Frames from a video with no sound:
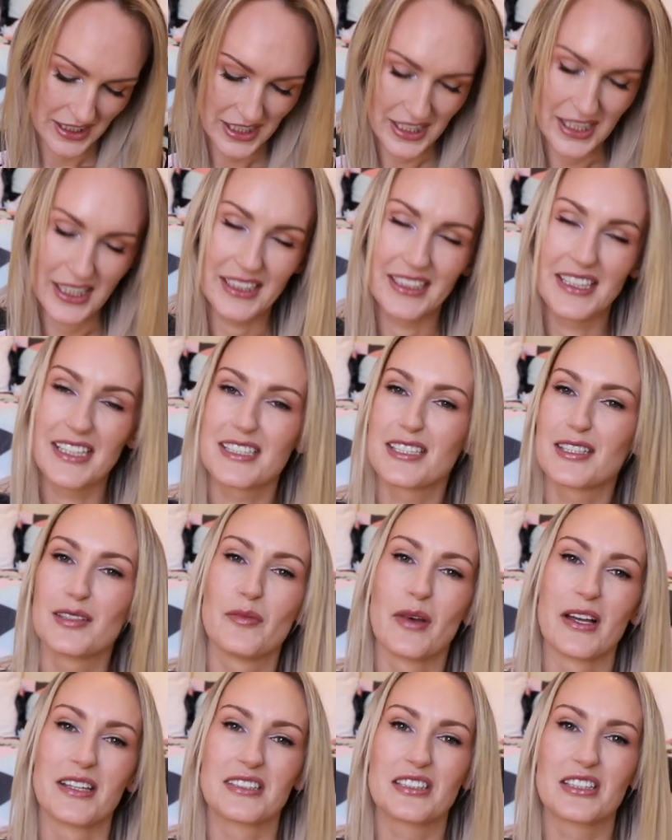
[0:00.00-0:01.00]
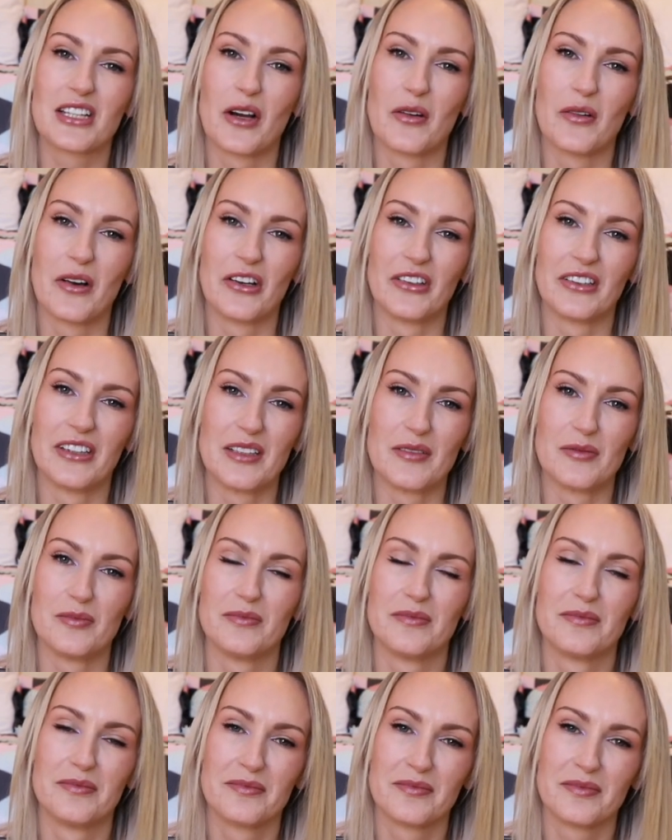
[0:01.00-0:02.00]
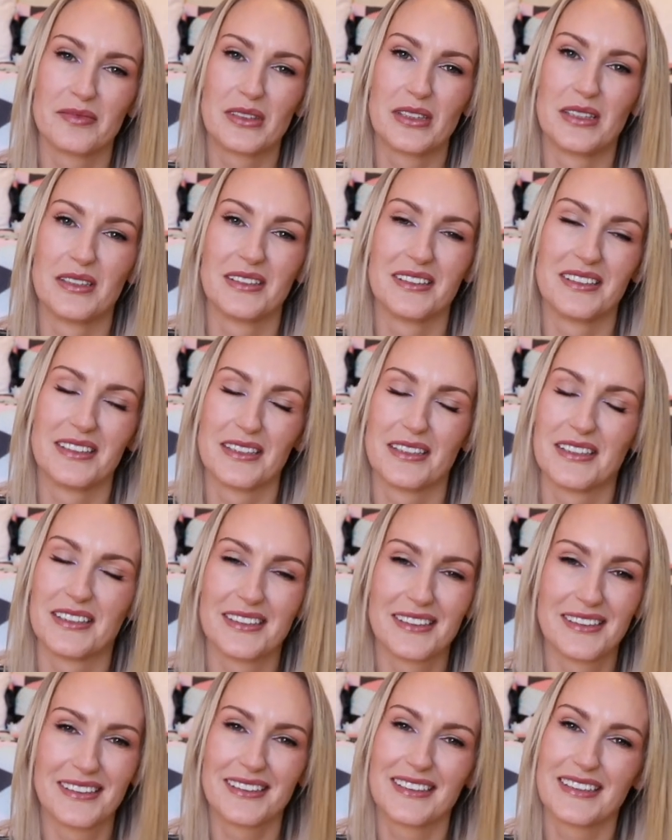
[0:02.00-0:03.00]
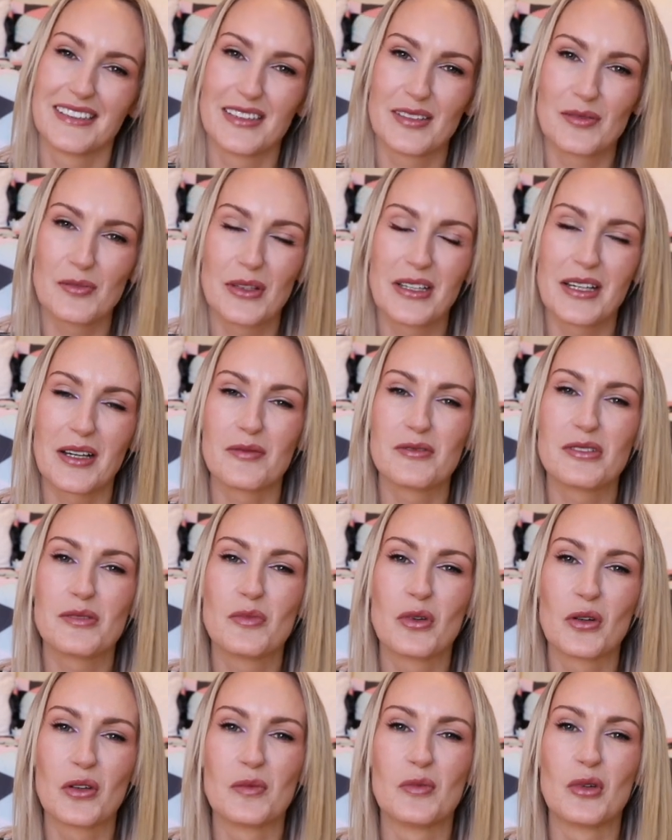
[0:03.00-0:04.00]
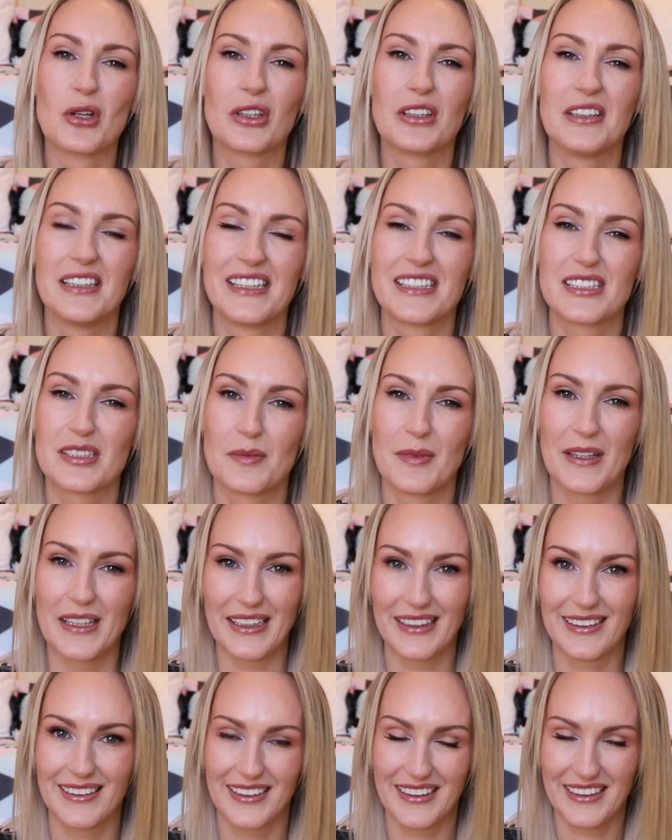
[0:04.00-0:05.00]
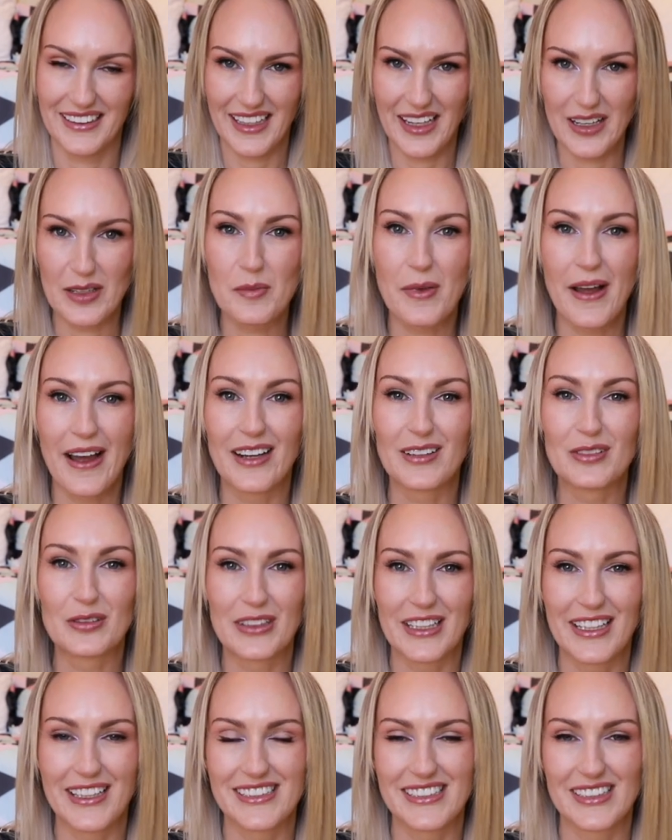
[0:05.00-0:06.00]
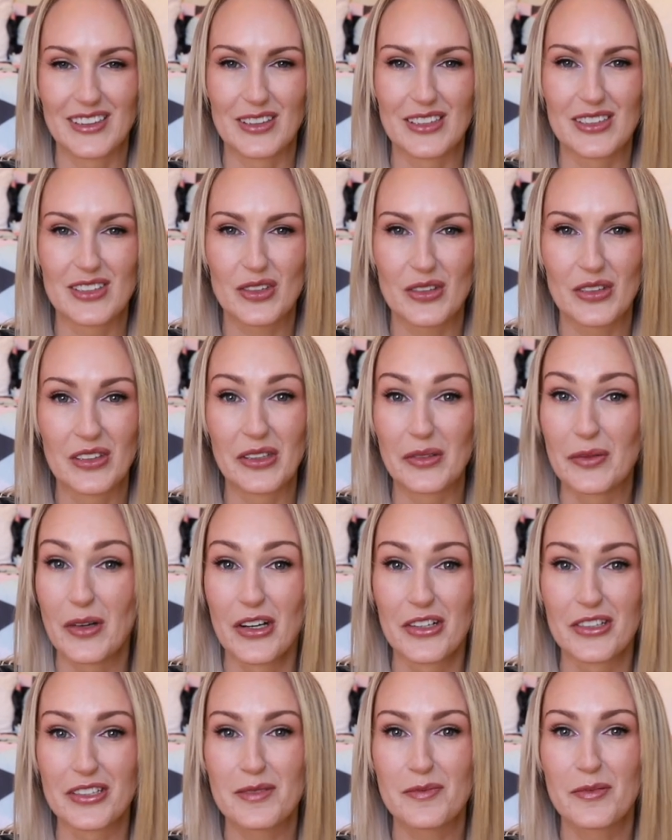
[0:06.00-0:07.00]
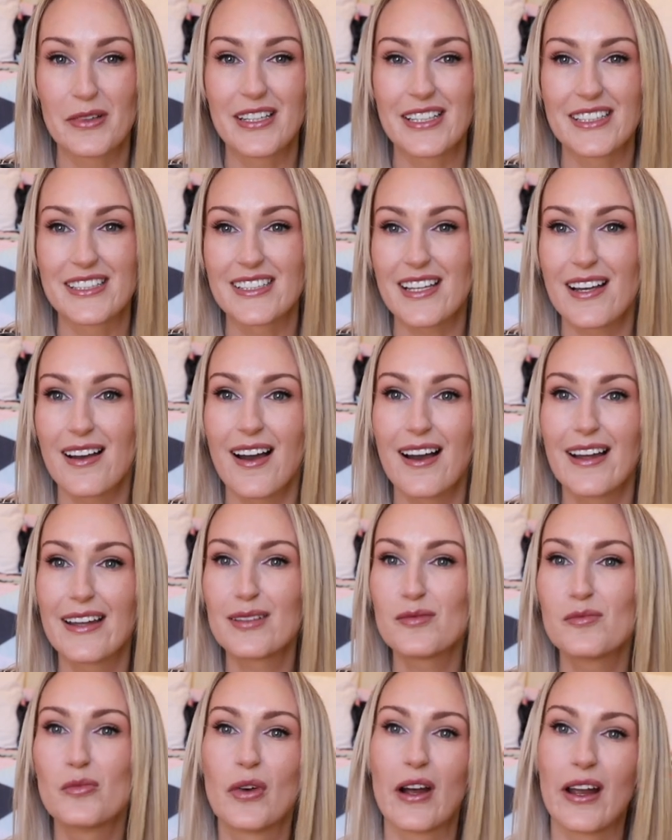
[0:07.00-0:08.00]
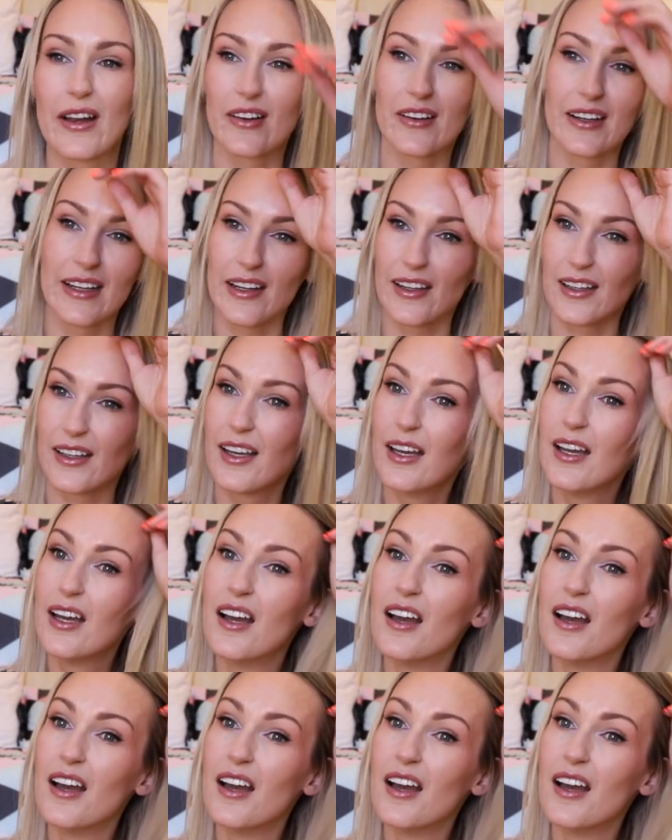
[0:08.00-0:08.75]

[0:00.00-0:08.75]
and as the months go on, it becomes more and more clear to me how bad of an idea it truly was because I am wearing